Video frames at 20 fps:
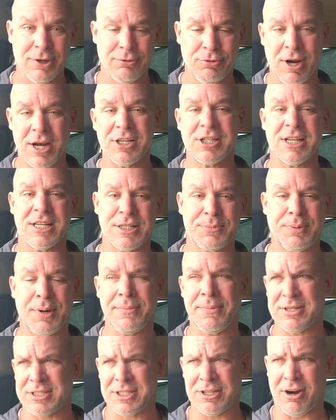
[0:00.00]
Russia has
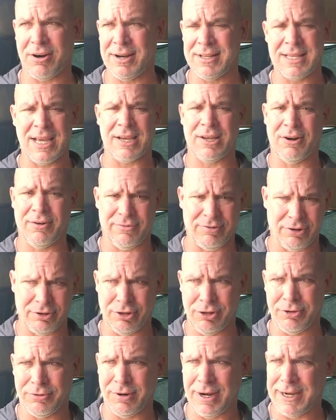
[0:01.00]
pretty much already taken over
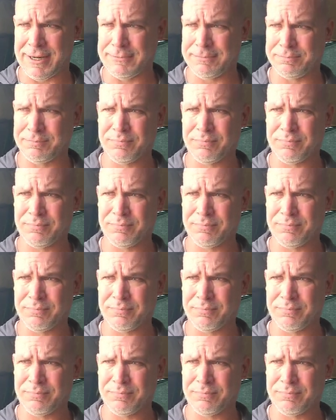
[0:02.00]
Ukraine.